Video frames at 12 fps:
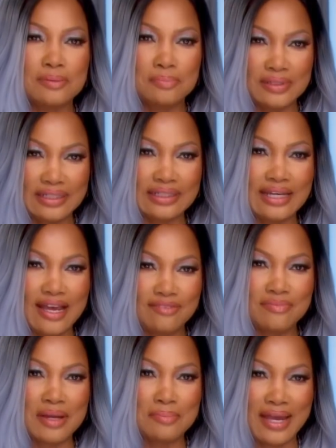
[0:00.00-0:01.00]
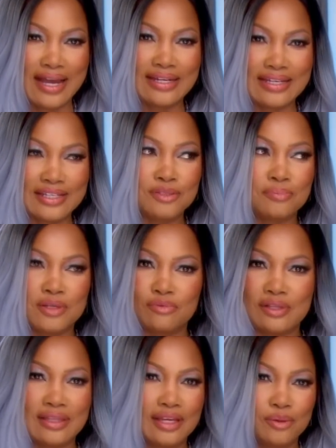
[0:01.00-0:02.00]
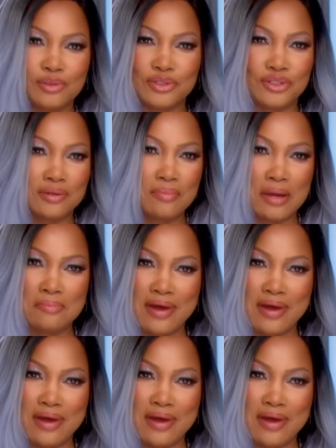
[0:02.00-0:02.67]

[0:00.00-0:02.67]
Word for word: completely have my back is me relinquishing my